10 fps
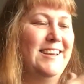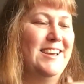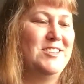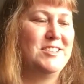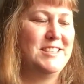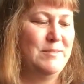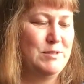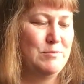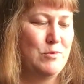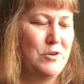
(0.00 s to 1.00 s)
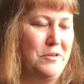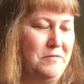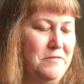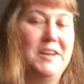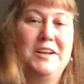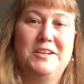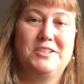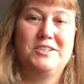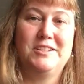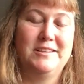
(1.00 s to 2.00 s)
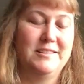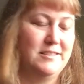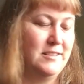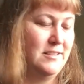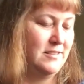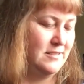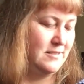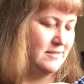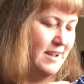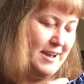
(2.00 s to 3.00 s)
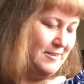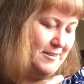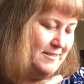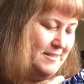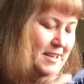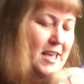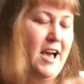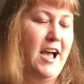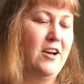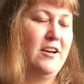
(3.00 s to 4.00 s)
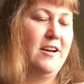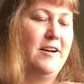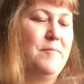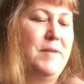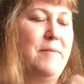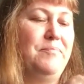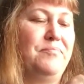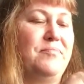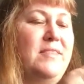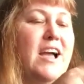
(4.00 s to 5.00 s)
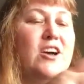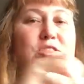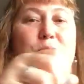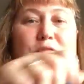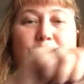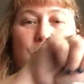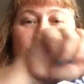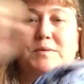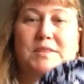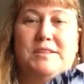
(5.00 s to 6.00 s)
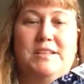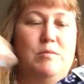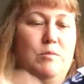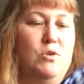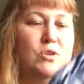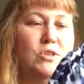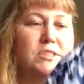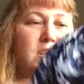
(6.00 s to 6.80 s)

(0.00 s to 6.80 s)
It just seems more finished and I don't know. But I also prefer the ones with the double pulls.